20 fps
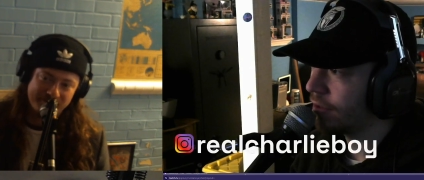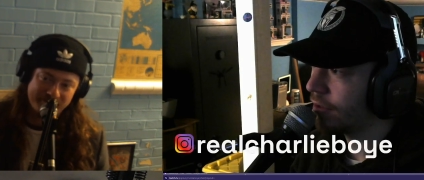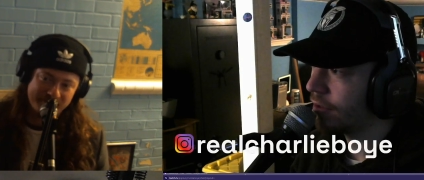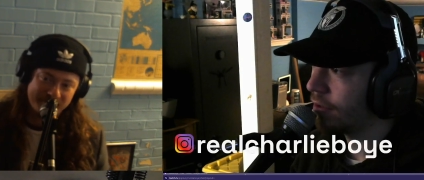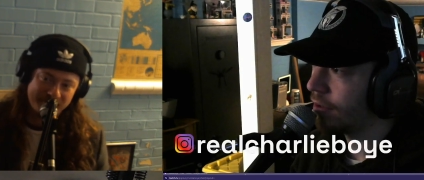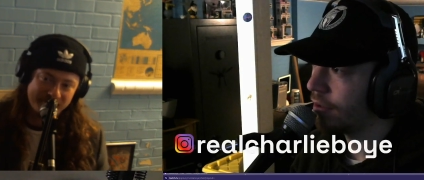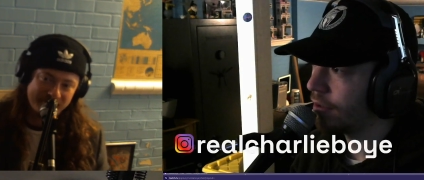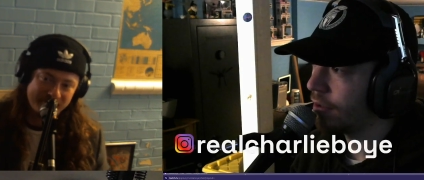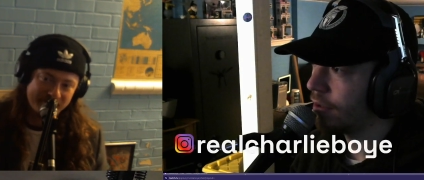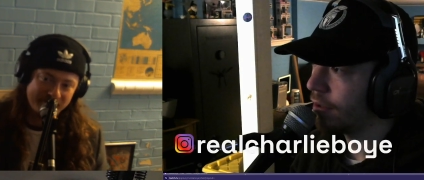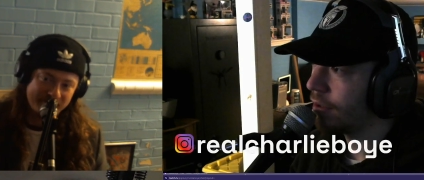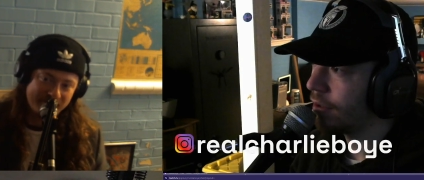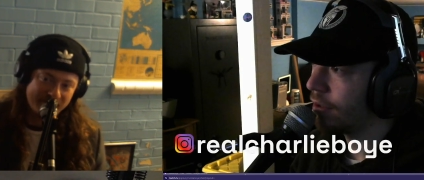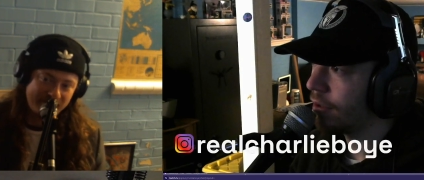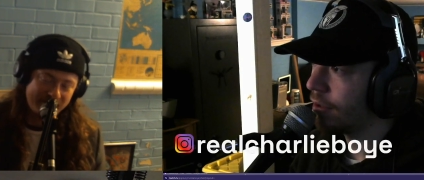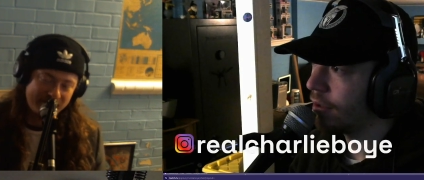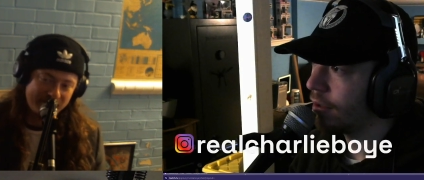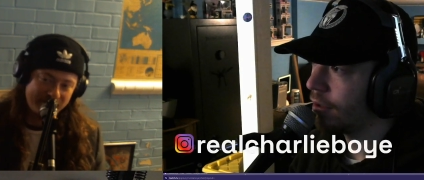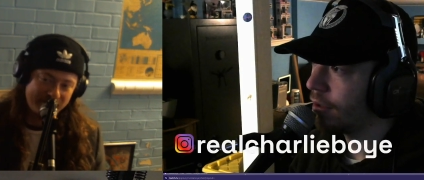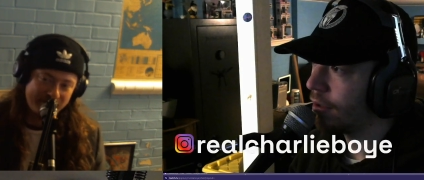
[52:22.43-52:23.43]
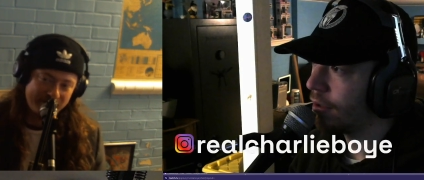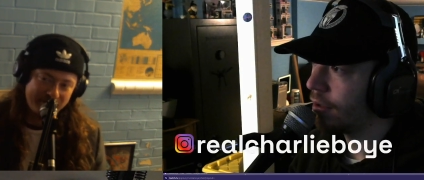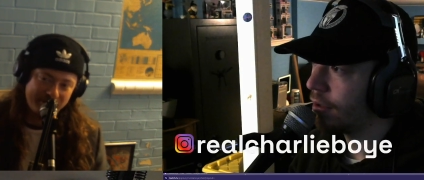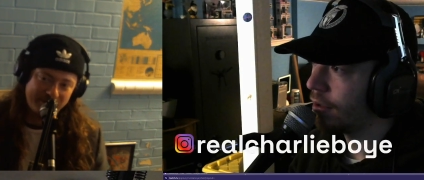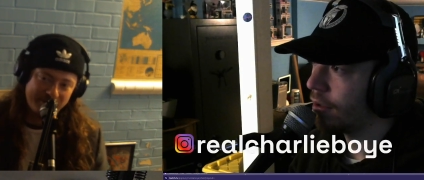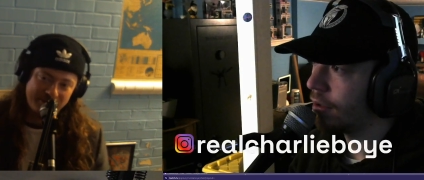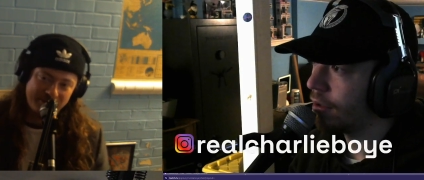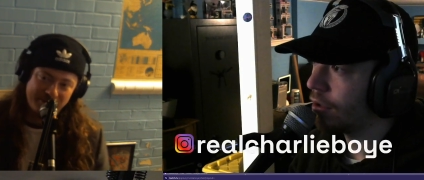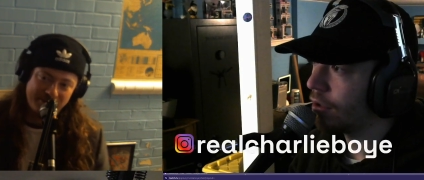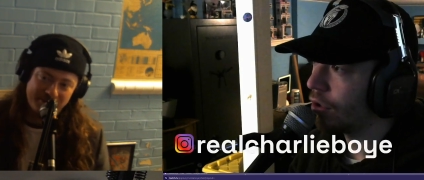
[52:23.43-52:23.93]

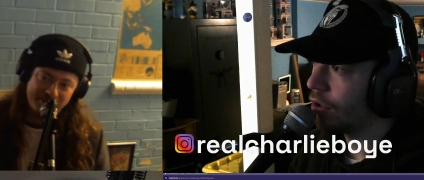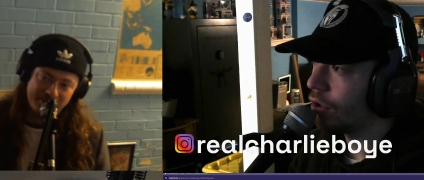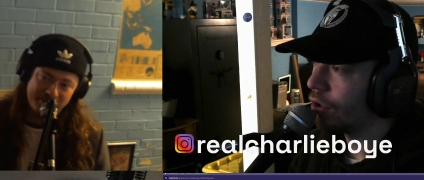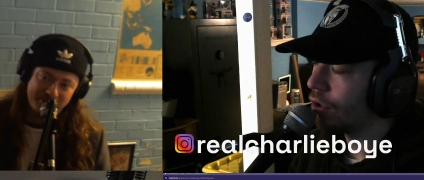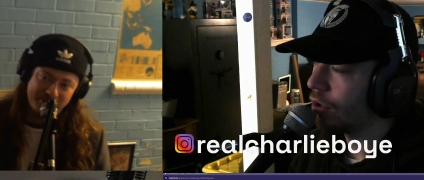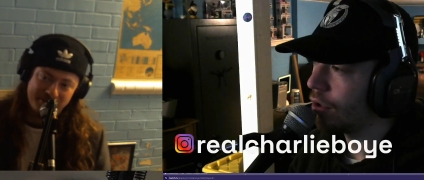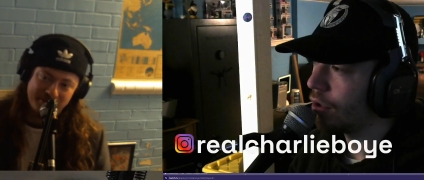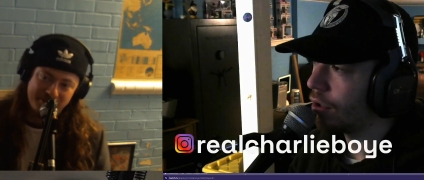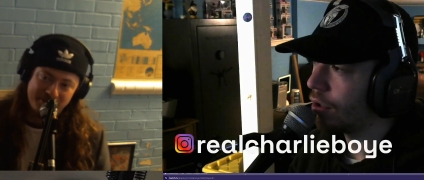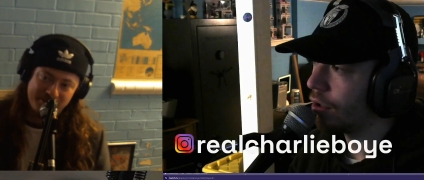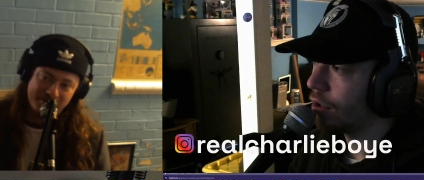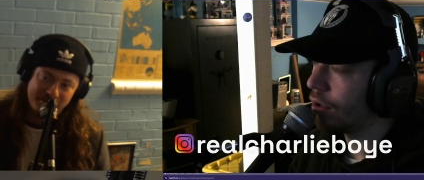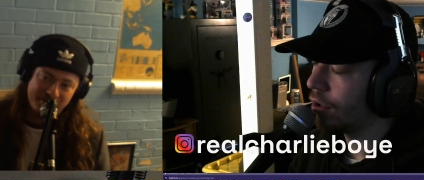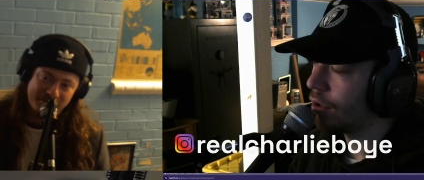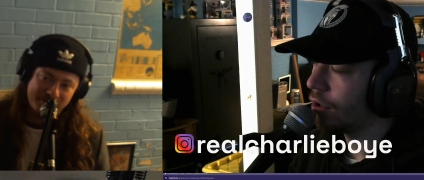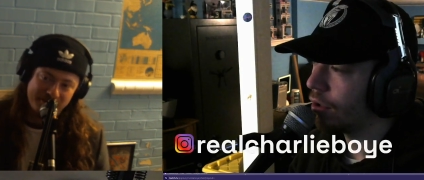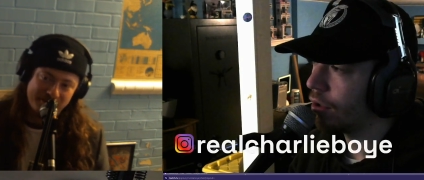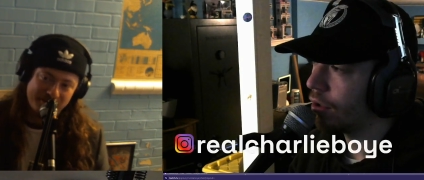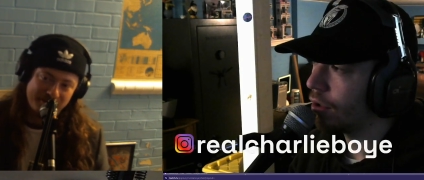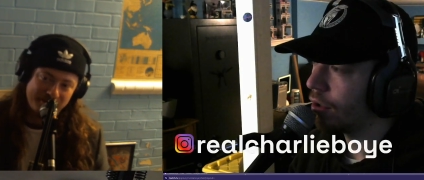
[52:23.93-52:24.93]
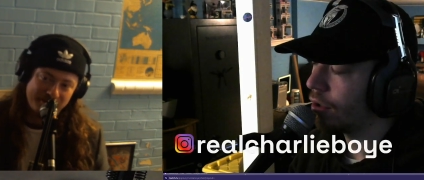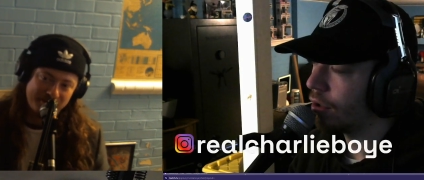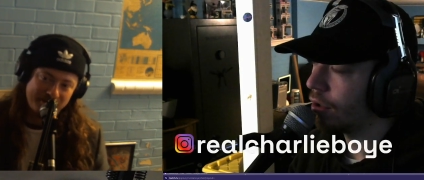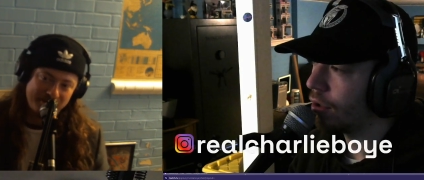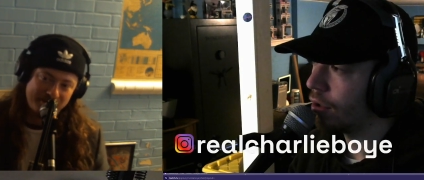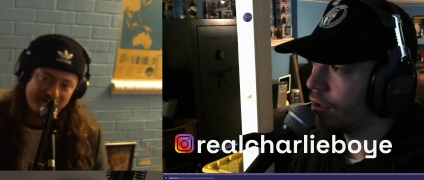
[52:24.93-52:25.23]
[no speech]